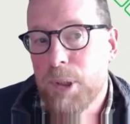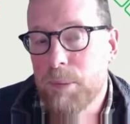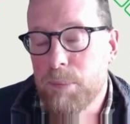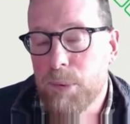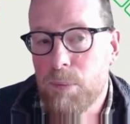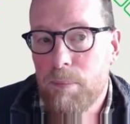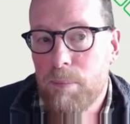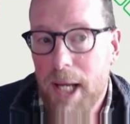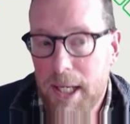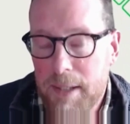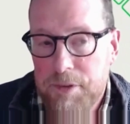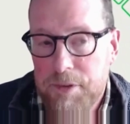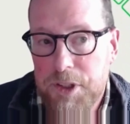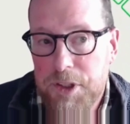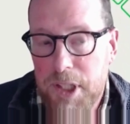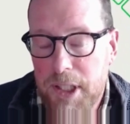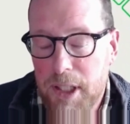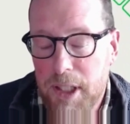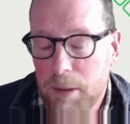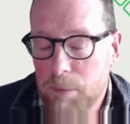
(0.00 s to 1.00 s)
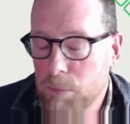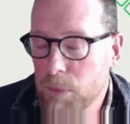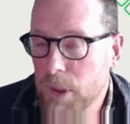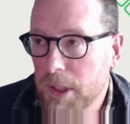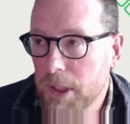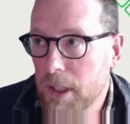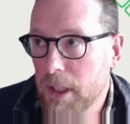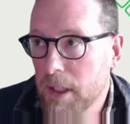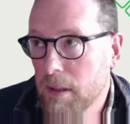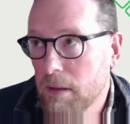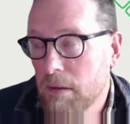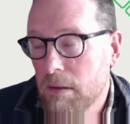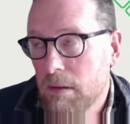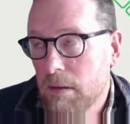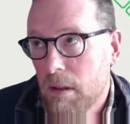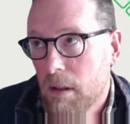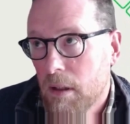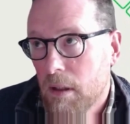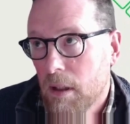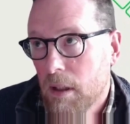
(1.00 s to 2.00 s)
People may have seen it
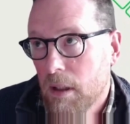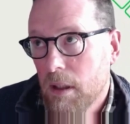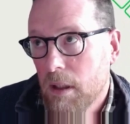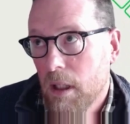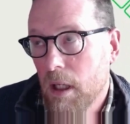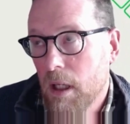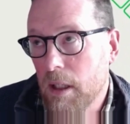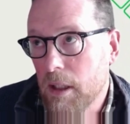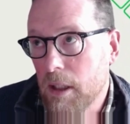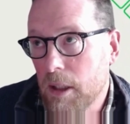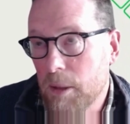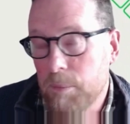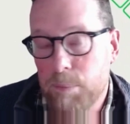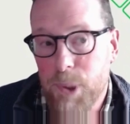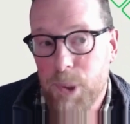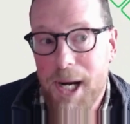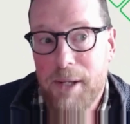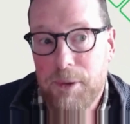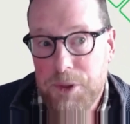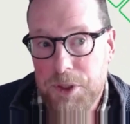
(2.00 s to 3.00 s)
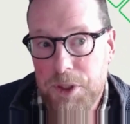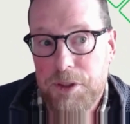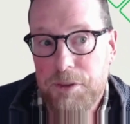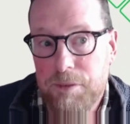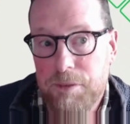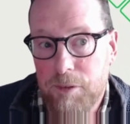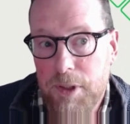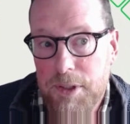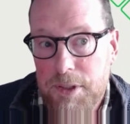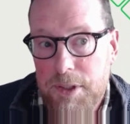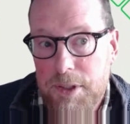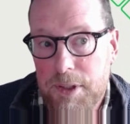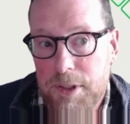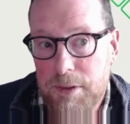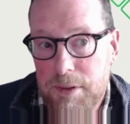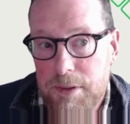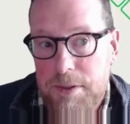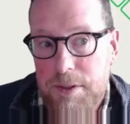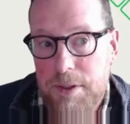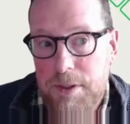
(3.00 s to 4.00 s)
within browsers, for
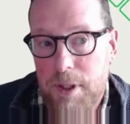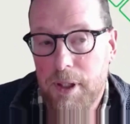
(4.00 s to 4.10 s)
instance.